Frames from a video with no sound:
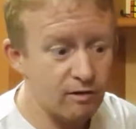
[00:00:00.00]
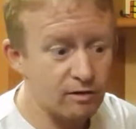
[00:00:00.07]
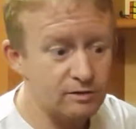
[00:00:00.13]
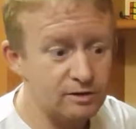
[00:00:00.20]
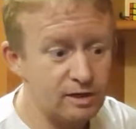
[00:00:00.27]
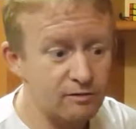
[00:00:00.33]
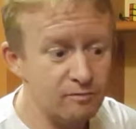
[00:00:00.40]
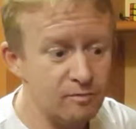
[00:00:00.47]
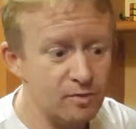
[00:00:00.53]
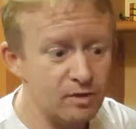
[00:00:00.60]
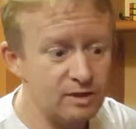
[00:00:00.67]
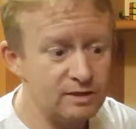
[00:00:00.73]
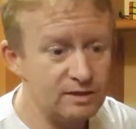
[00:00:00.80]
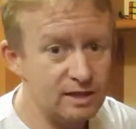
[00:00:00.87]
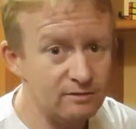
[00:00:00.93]

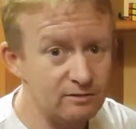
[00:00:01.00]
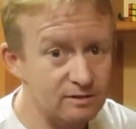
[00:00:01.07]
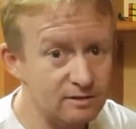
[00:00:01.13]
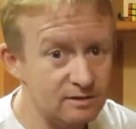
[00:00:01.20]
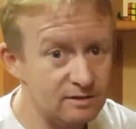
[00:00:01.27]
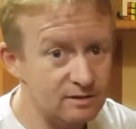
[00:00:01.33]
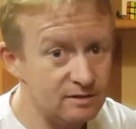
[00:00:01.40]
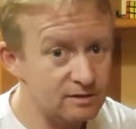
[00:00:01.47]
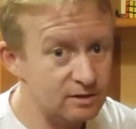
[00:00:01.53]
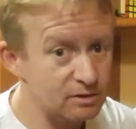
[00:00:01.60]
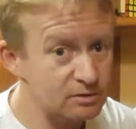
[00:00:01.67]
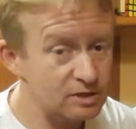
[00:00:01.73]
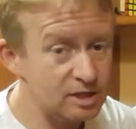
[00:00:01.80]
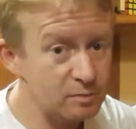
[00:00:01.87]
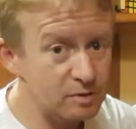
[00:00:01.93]
7x7, so
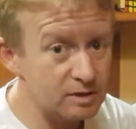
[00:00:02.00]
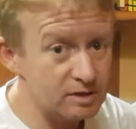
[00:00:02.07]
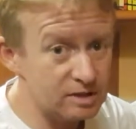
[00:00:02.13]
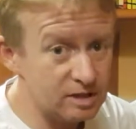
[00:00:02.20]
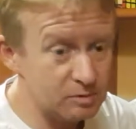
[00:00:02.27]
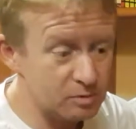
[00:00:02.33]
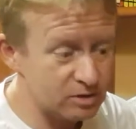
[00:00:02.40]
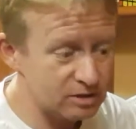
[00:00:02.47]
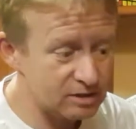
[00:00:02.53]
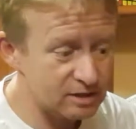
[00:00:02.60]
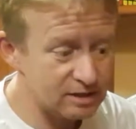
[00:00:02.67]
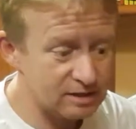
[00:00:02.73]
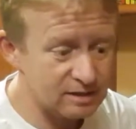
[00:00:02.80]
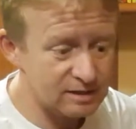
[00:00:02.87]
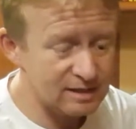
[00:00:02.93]
skipping the
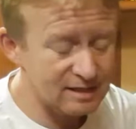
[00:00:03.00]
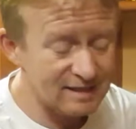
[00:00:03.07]
6x6,